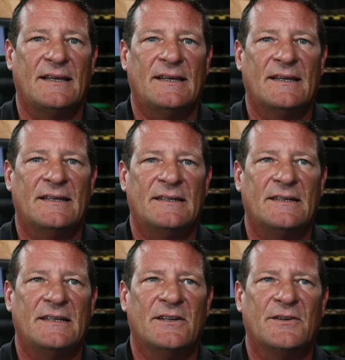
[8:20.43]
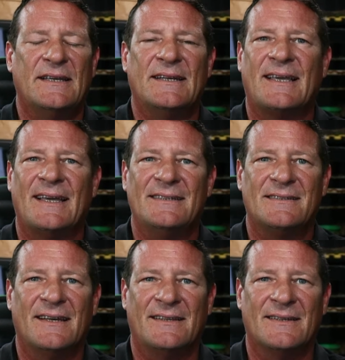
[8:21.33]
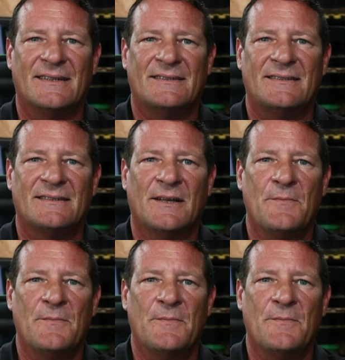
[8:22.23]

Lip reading: And, you know, in a case like this,